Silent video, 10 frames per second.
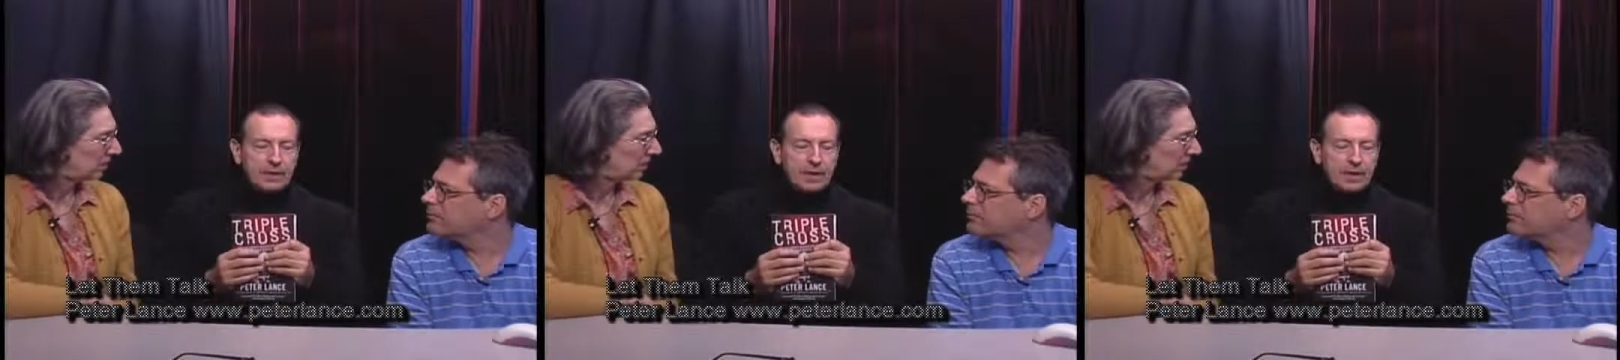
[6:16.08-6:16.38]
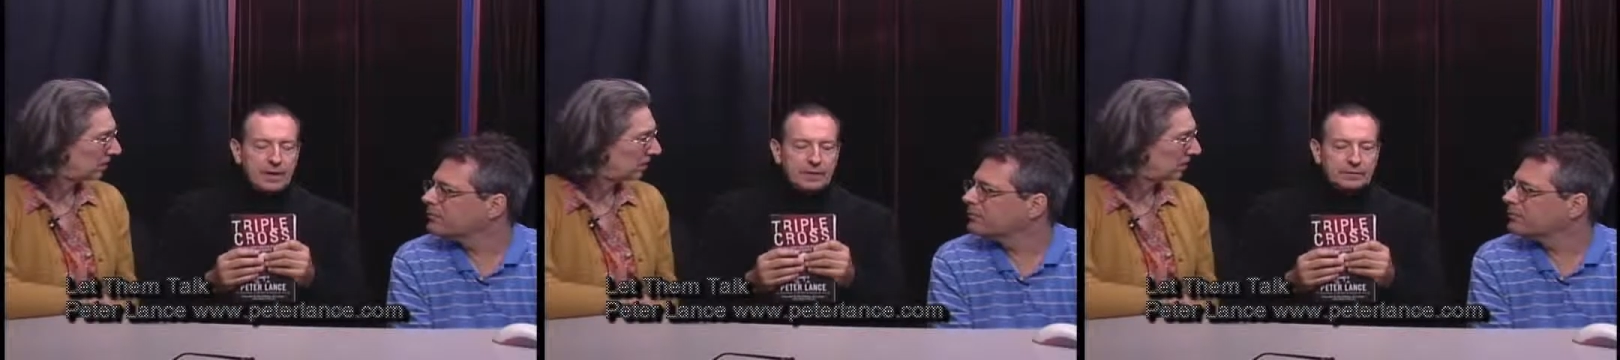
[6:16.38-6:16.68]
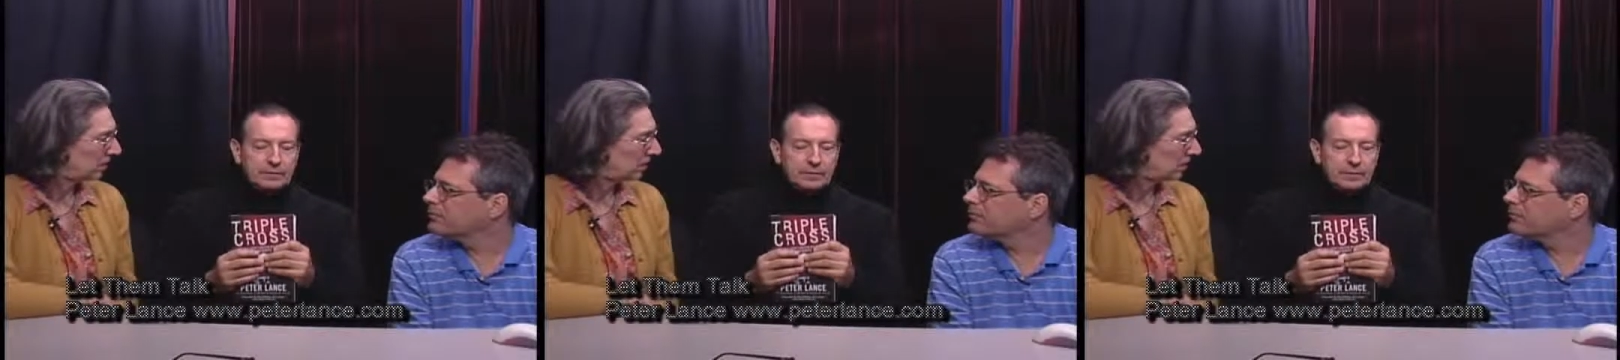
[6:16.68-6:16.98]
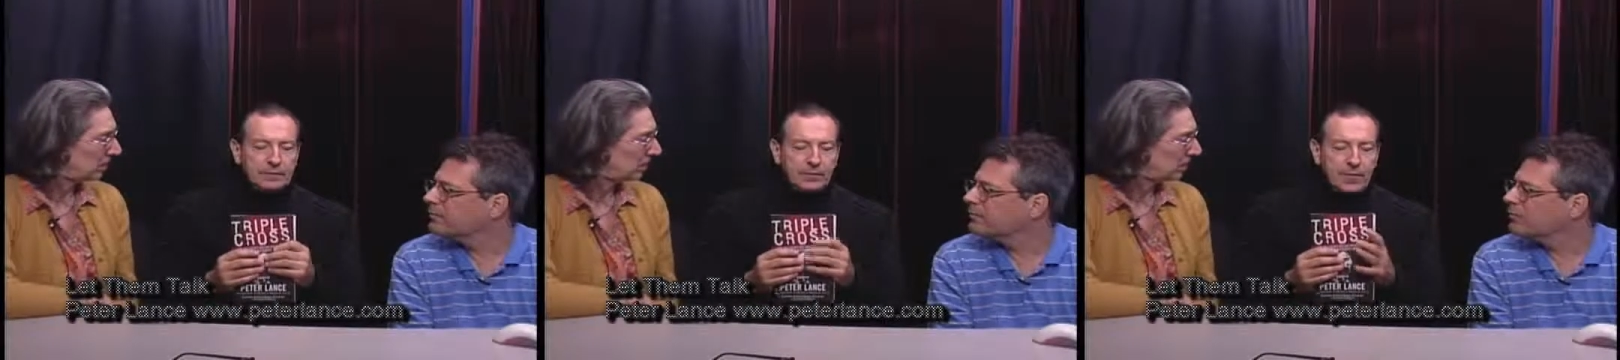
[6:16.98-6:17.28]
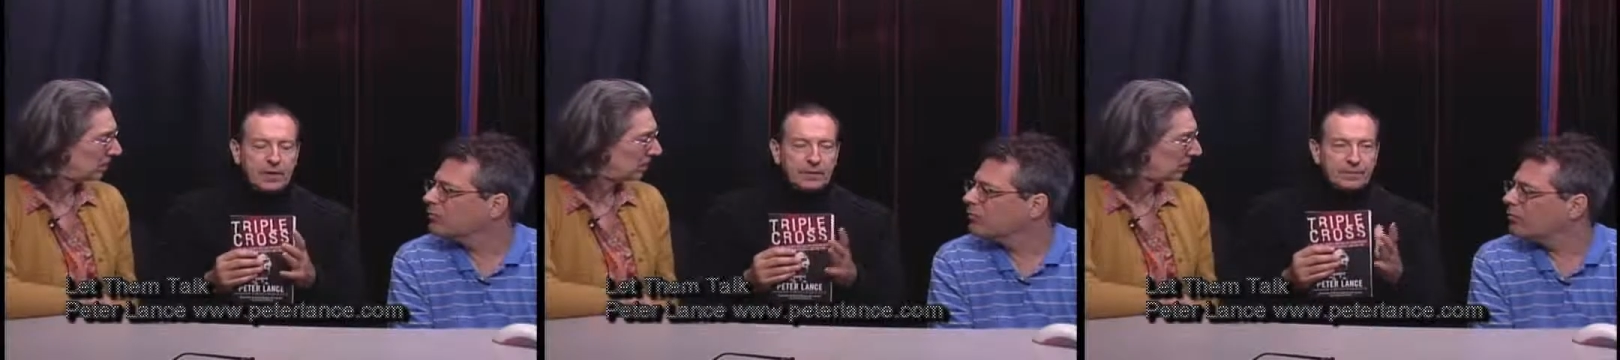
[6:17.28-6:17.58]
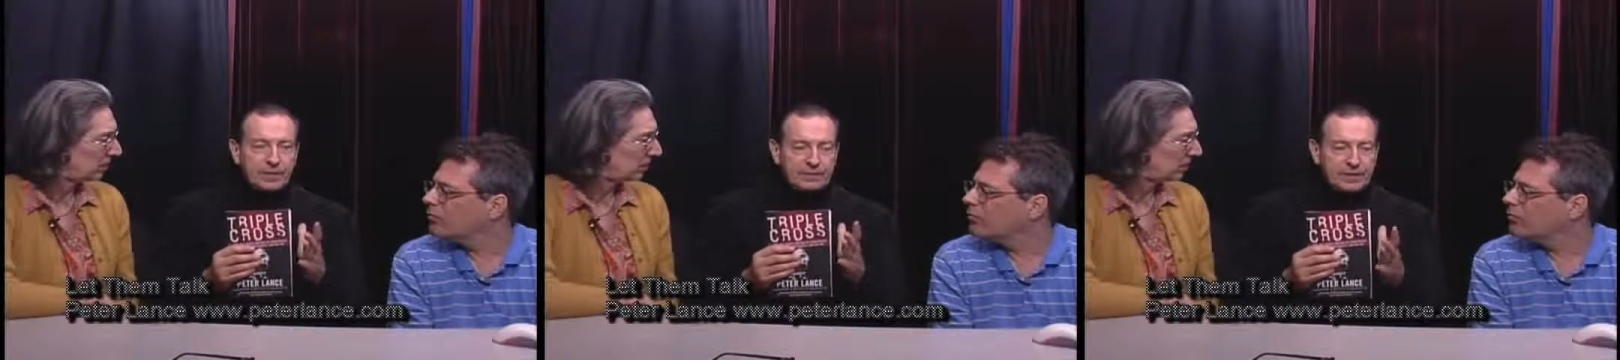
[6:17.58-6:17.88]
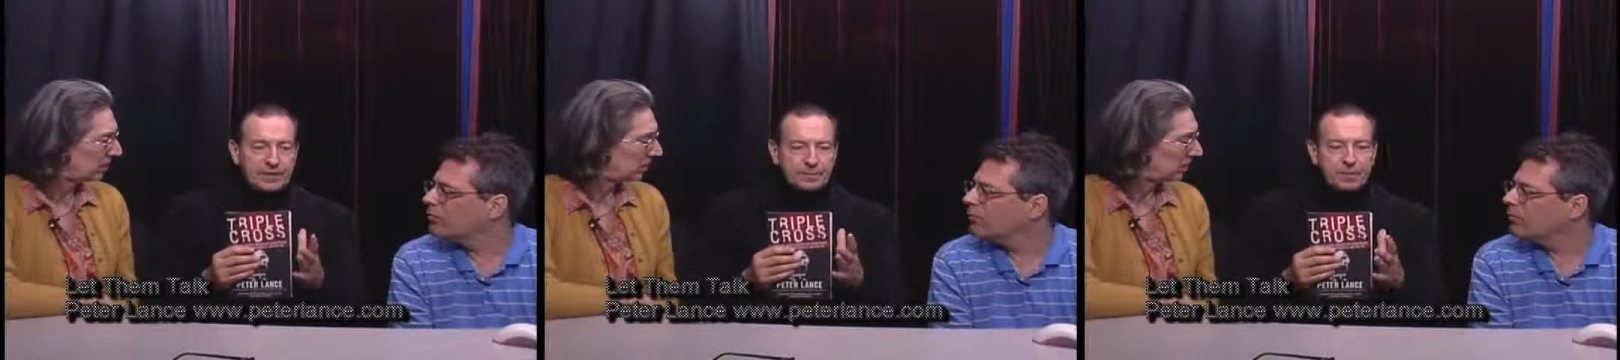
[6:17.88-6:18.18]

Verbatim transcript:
Speaker 1: uh, the fall of 06,